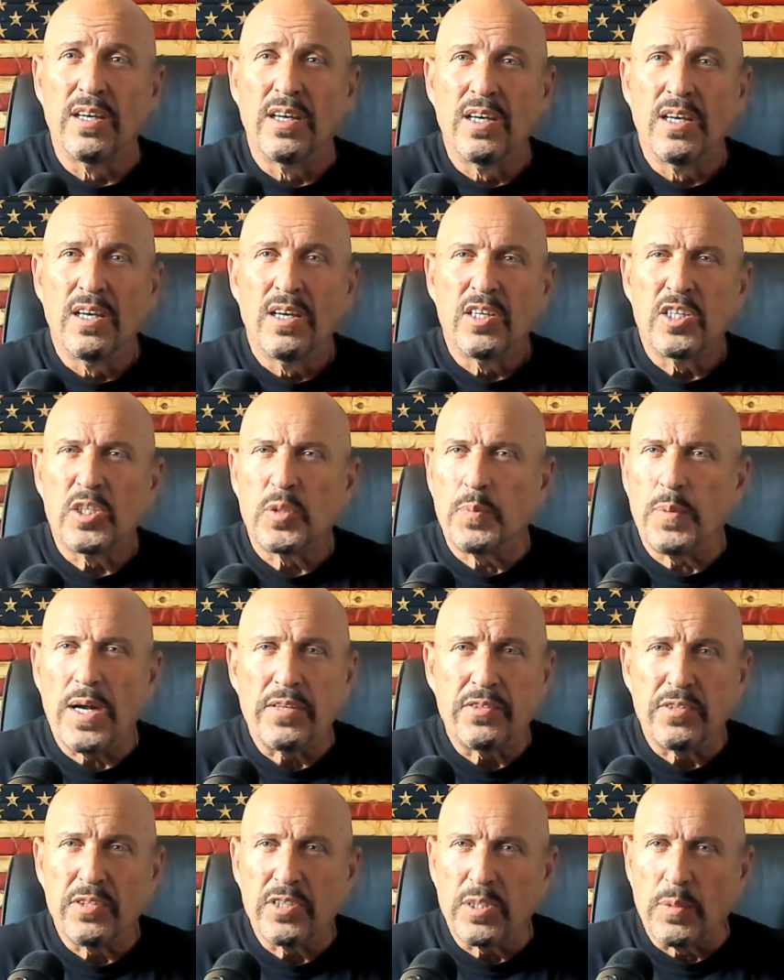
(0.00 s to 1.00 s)

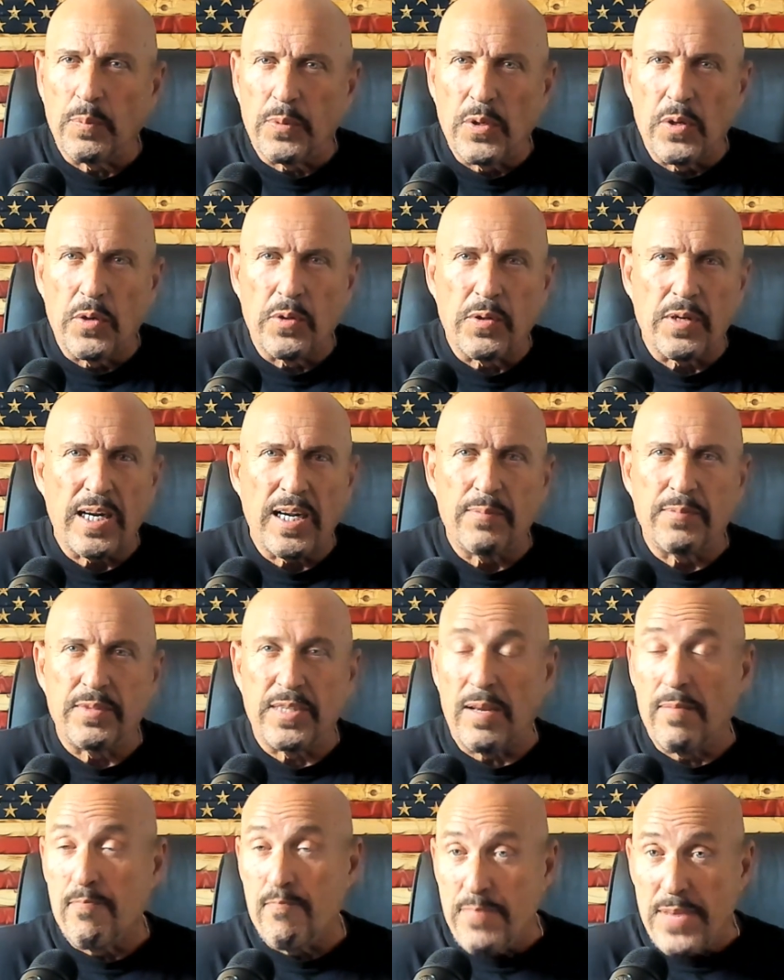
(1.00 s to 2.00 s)
sponsored some programs
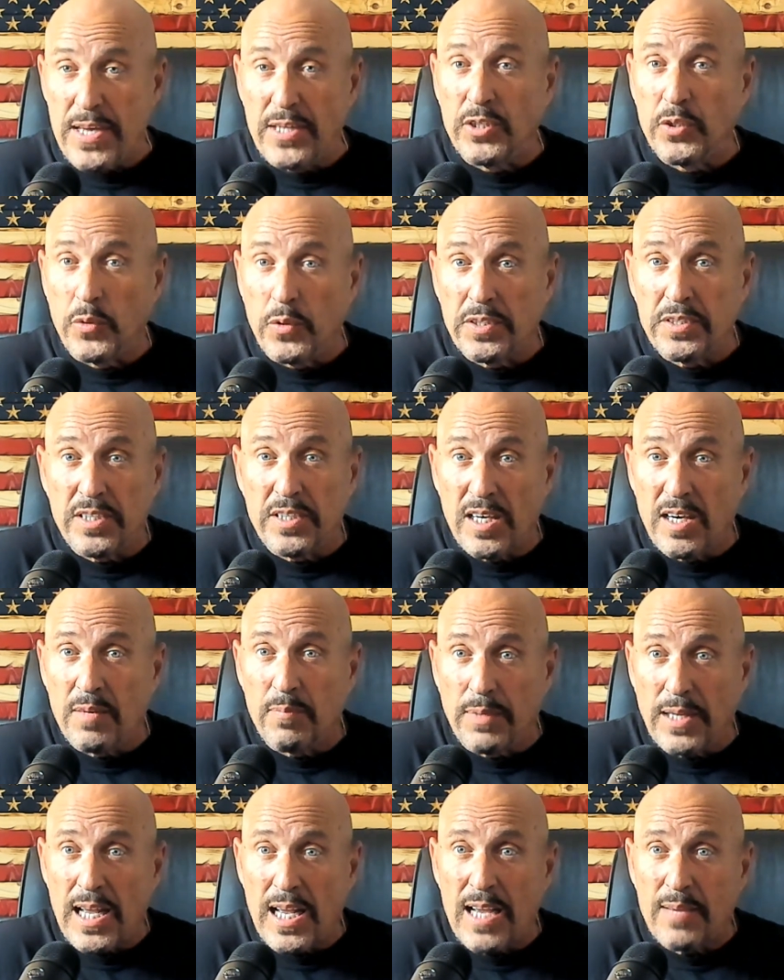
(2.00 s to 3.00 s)
that mentored young
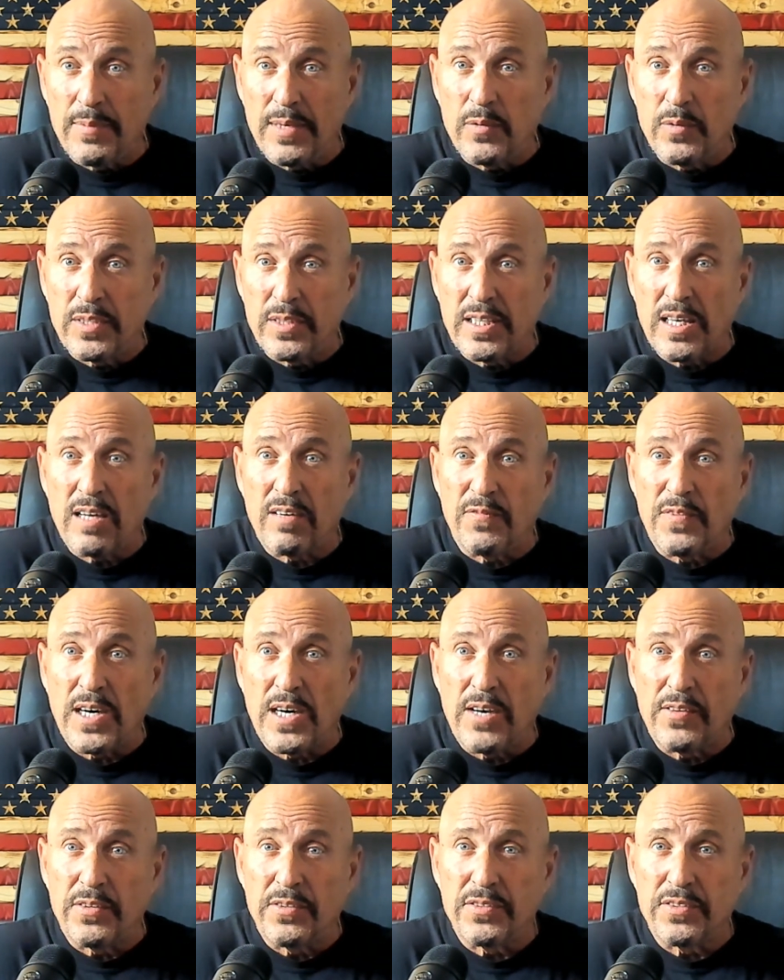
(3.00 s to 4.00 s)
black men without
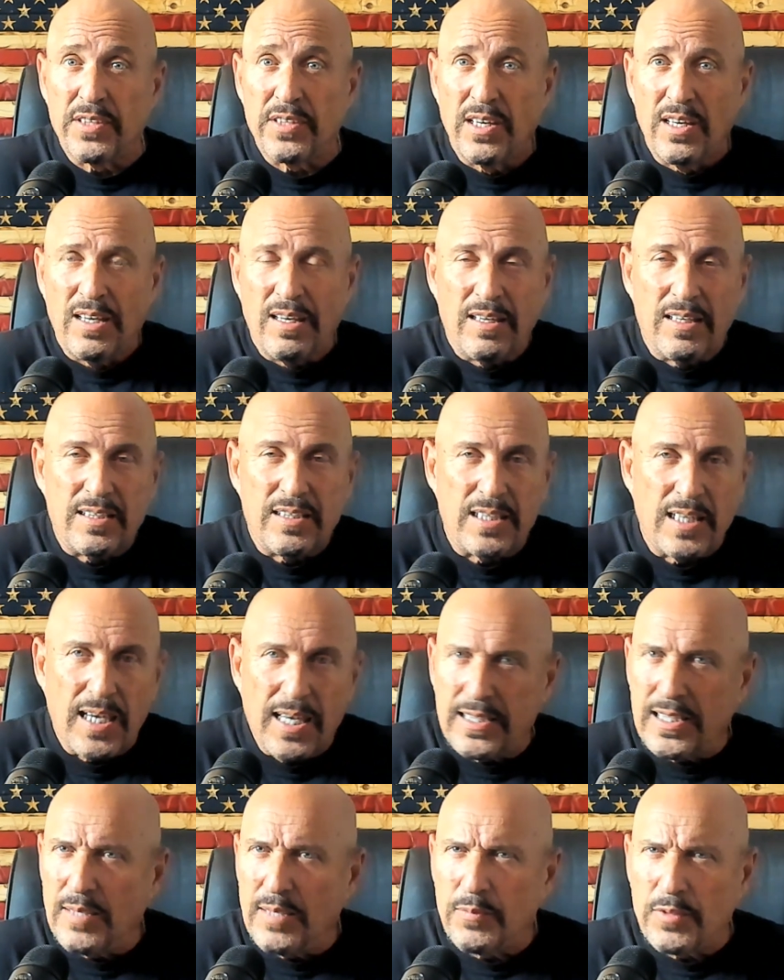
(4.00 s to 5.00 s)
fathers, taught
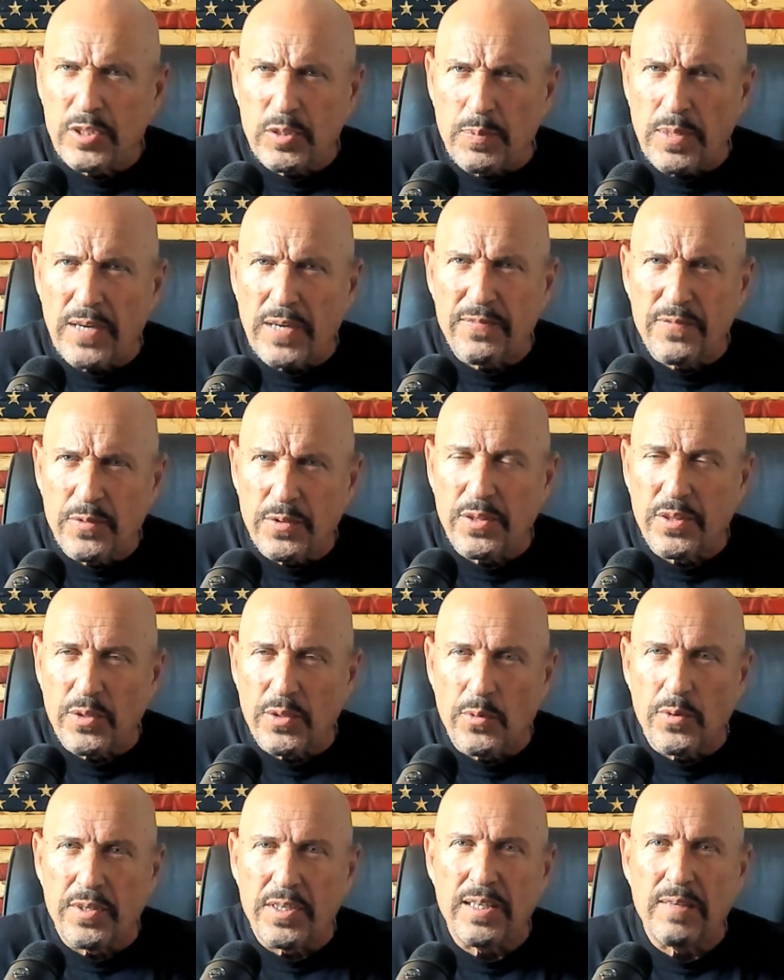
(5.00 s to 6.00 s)
them respect for
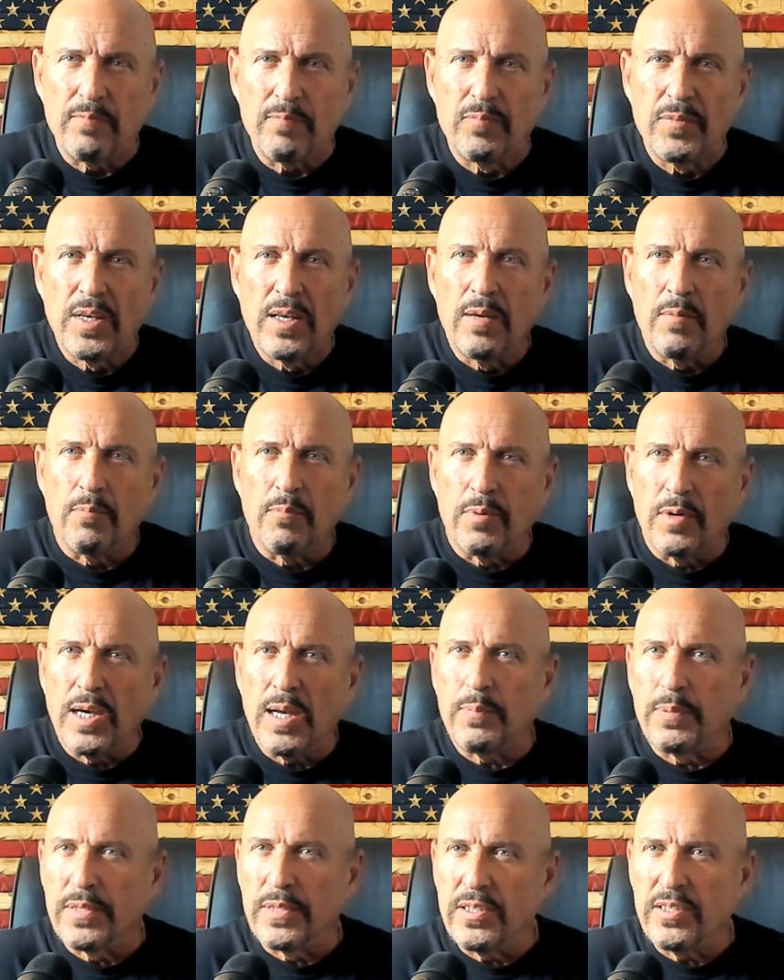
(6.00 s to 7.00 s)
authority, brought
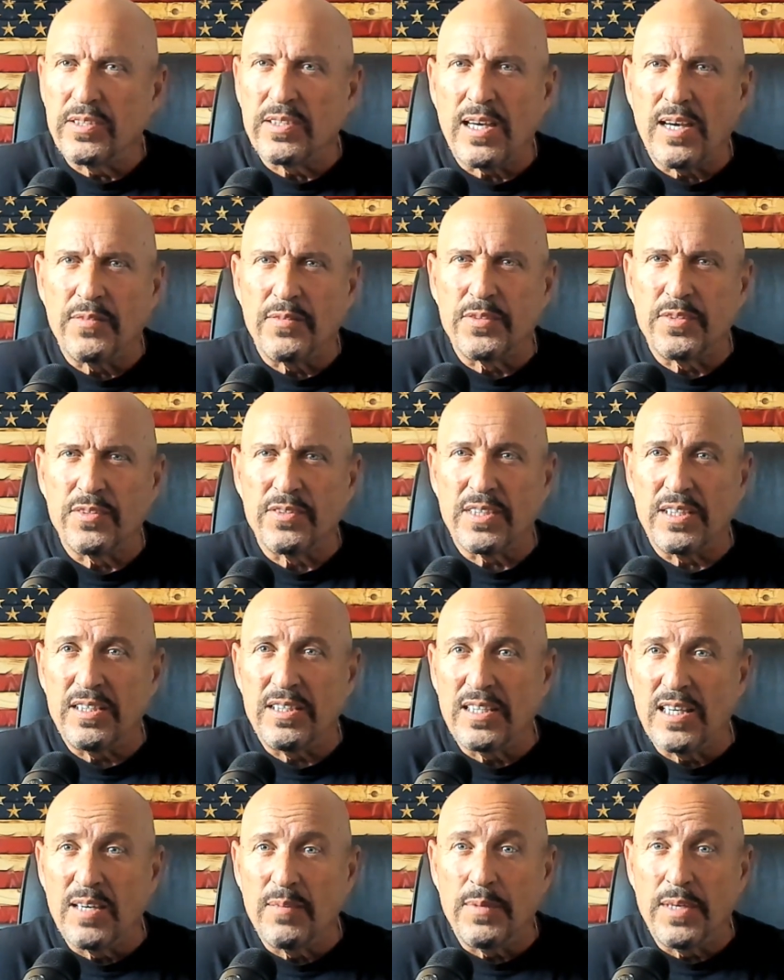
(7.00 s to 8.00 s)
police officers and
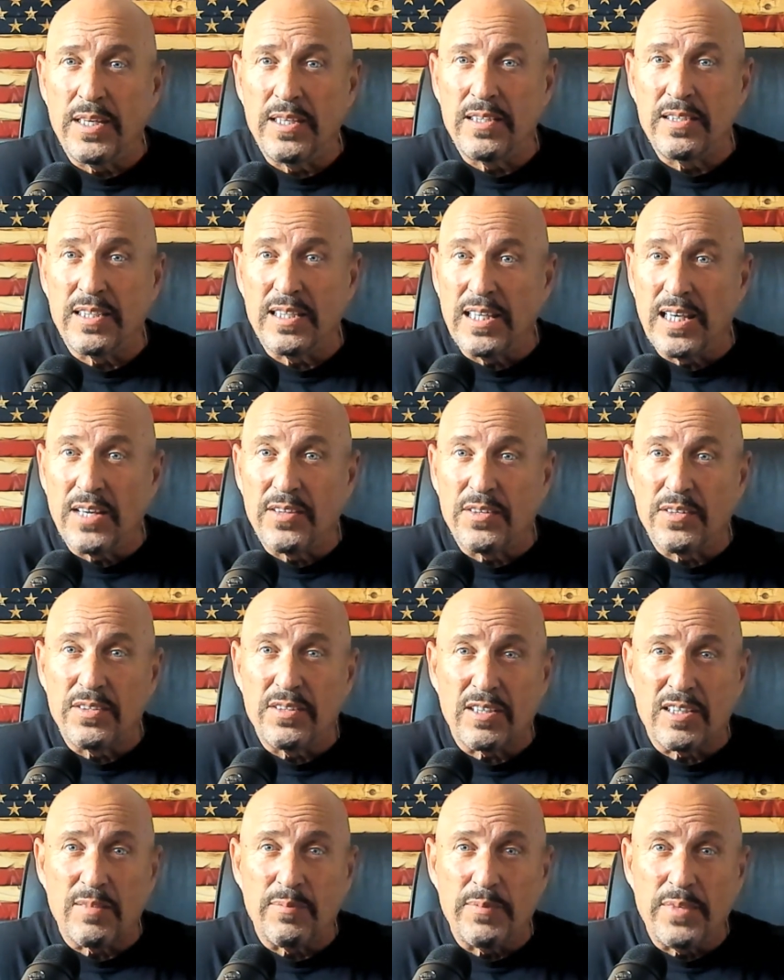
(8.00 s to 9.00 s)
young men together in their
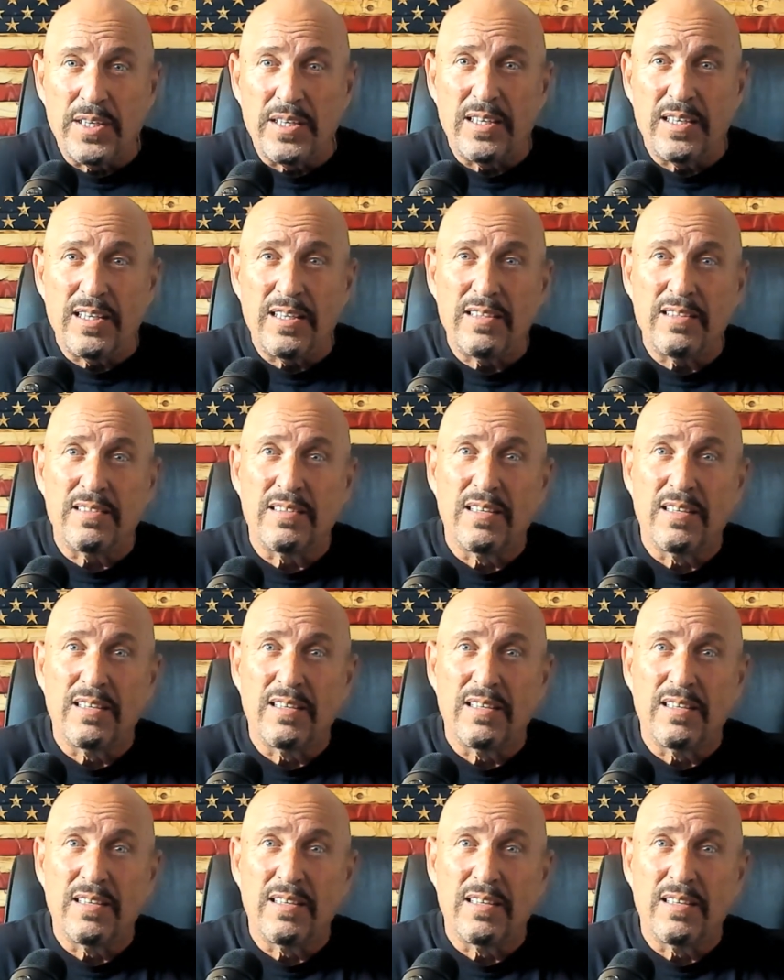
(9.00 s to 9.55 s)
communities,